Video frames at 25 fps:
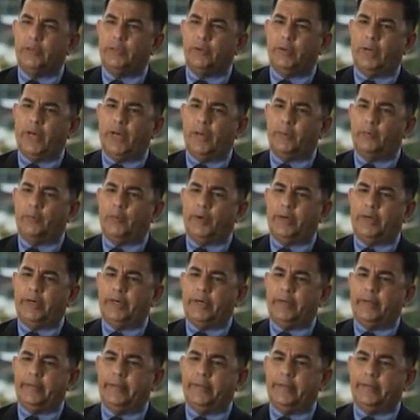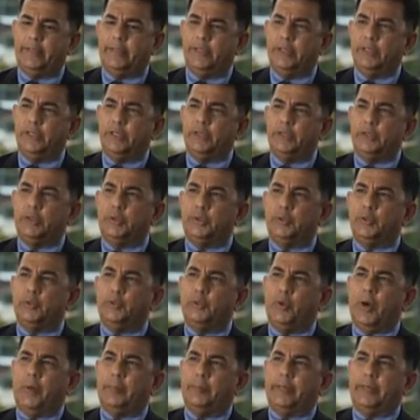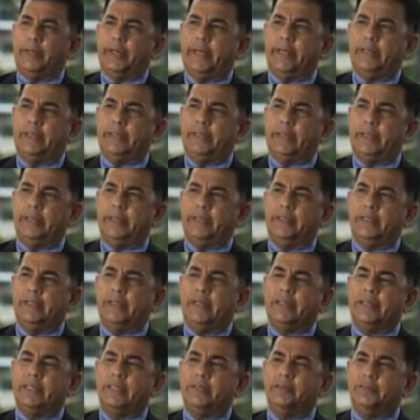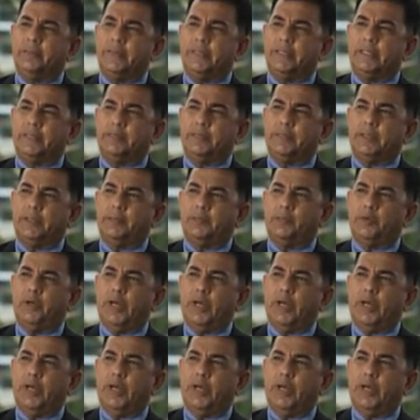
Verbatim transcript: to help one another to go up the ranks and nothing makes us much more